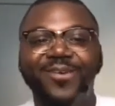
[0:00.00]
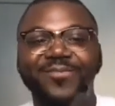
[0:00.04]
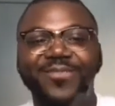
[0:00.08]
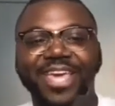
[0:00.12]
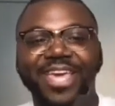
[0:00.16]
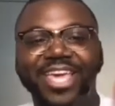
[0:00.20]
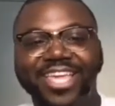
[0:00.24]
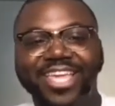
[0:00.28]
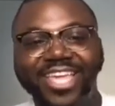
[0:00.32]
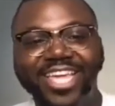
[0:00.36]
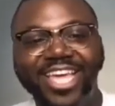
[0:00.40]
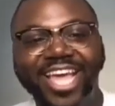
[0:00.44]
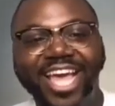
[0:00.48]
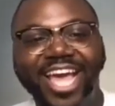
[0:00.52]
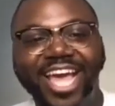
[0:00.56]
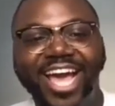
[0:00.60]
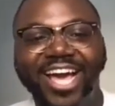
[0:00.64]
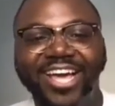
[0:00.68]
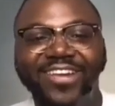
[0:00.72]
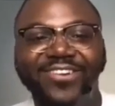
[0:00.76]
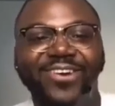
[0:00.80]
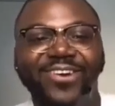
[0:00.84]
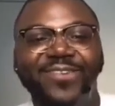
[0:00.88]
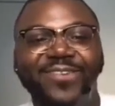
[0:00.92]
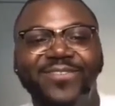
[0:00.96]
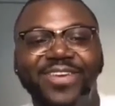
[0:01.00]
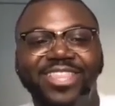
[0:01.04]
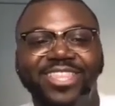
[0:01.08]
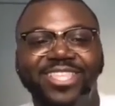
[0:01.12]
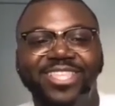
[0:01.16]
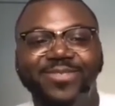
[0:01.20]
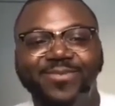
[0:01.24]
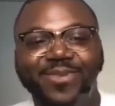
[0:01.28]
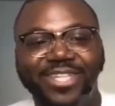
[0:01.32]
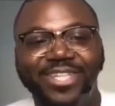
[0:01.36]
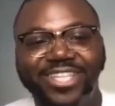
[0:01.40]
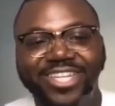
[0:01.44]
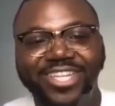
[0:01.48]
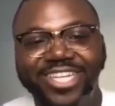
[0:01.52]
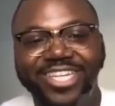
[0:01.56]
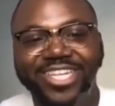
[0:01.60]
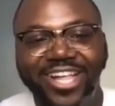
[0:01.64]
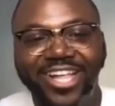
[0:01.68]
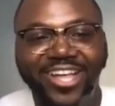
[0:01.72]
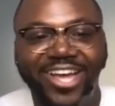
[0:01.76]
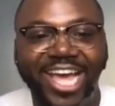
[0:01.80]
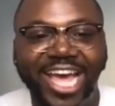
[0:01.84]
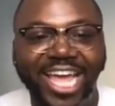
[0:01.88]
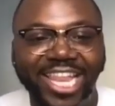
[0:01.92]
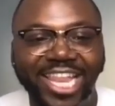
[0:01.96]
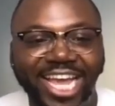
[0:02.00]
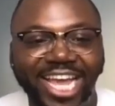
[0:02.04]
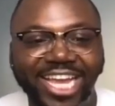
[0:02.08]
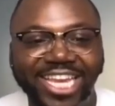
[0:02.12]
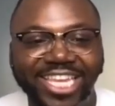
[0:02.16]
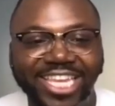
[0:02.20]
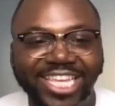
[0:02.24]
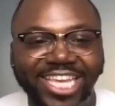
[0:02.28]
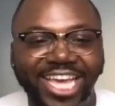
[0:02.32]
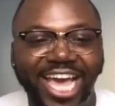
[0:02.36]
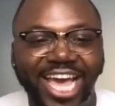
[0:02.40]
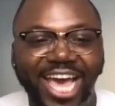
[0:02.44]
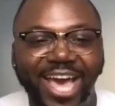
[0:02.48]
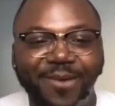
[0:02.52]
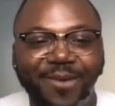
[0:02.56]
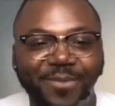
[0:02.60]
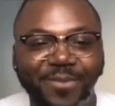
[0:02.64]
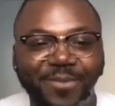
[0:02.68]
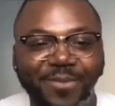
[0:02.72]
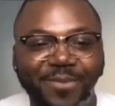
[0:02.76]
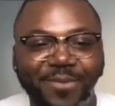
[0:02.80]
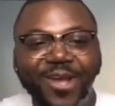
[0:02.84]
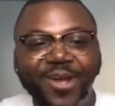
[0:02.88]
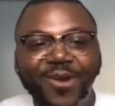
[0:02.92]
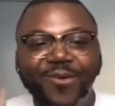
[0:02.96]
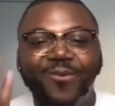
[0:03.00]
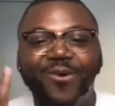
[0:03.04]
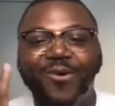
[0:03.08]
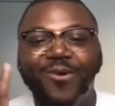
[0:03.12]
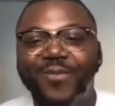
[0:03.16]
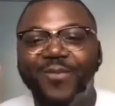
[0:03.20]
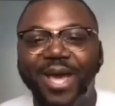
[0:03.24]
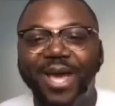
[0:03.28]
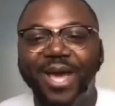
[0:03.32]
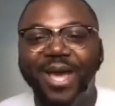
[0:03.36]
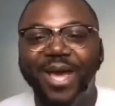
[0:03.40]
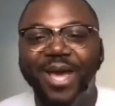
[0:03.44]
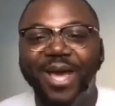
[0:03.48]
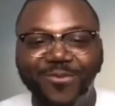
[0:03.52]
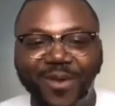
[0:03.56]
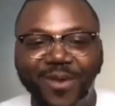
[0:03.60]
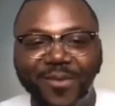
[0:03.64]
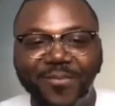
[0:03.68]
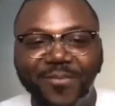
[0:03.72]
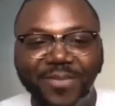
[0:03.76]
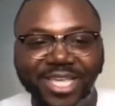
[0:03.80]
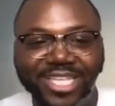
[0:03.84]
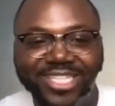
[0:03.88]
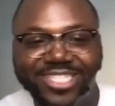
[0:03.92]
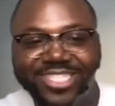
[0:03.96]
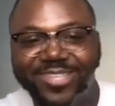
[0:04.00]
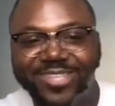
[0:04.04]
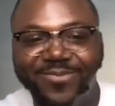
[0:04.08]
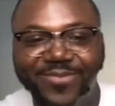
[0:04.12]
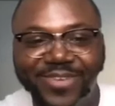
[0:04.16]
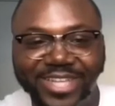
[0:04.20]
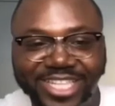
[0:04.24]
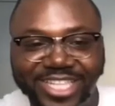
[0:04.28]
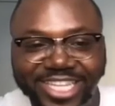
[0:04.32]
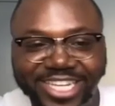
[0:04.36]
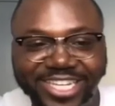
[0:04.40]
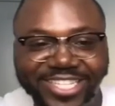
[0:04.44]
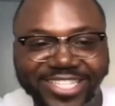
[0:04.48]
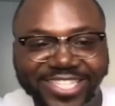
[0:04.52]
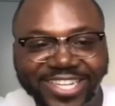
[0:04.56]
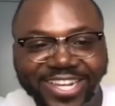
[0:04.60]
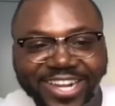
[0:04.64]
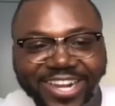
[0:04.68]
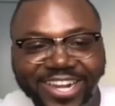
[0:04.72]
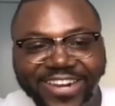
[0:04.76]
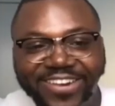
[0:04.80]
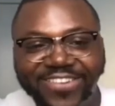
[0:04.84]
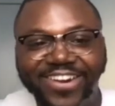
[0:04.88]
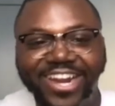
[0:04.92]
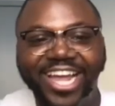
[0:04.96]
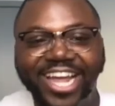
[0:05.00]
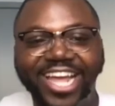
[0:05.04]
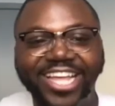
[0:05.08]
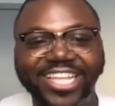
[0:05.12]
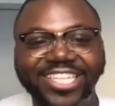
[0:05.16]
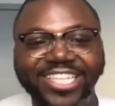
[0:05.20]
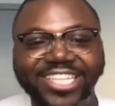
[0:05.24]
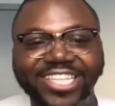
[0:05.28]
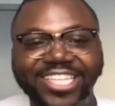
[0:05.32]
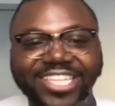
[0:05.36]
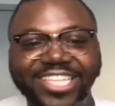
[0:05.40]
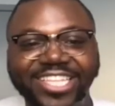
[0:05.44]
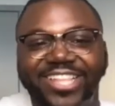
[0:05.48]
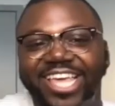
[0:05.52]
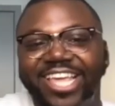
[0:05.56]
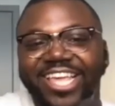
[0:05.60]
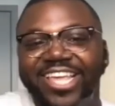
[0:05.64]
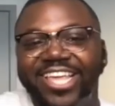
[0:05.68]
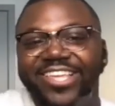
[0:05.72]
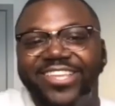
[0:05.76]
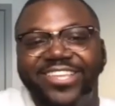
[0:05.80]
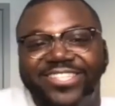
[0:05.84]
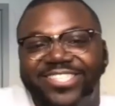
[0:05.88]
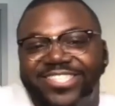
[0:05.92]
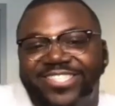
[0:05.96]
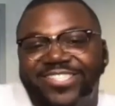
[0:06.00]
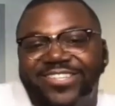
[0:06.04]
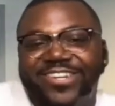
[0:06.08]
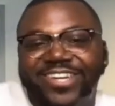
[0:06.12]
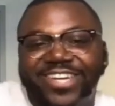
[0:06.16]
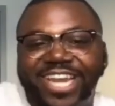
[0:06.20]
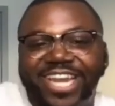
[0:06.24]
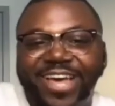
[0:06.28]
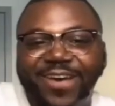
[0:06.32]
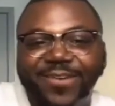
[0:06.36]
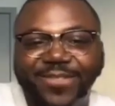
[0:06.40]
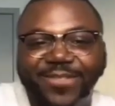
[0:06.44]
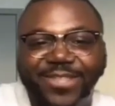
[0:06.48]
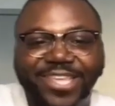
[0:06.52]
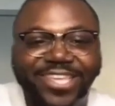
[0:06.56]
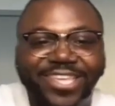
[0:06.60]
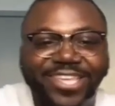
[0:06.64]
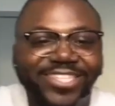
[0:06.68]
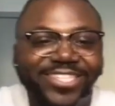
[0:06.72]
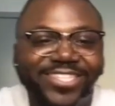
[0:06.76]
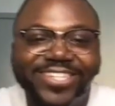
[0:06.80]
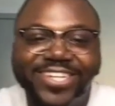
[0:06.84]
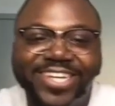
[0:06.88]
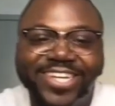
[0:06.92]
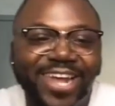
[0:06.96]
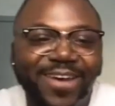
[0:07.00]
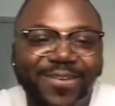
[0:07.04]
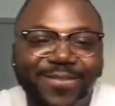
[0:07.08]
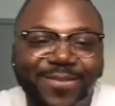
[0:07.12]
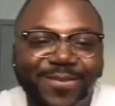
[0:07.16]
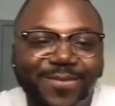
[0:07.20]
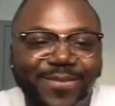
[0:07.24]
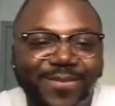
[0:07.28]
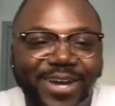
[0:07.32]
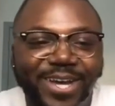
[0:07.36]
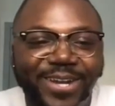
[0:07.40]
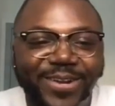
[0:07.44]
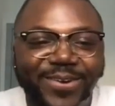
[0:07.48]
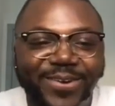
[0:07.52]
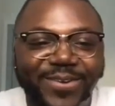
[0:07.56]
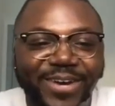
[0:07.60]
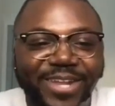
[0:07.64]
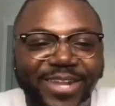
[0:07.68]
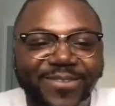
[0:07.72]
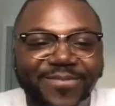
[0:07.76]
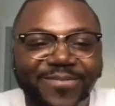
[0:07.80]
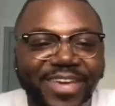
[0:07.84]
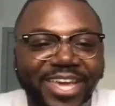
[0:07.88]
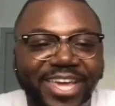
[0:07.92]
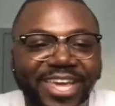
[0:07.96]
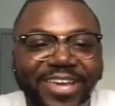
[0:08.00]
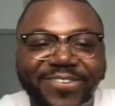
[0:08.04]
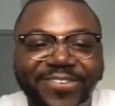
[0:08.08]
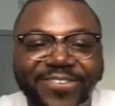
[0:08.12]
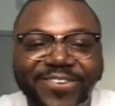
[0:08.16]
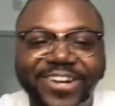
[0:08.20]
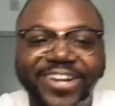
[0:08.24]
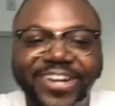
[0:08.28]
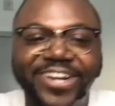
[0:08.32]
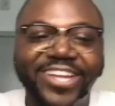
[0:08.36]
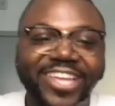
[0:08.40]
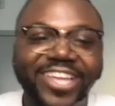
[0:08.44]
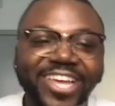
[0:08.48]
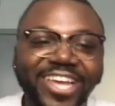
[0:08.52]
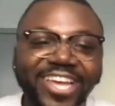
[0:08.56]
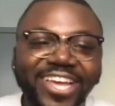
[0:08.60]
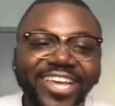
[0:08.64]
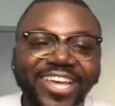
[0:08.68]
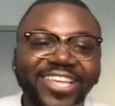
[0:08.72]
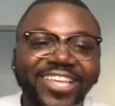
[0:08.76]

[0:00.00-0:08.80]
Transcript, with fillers: how do I make how do I make this billion dollar idea happen with my with my measly millions, right? So like you're still gonna have to you're still gonna have to find a way to make it work.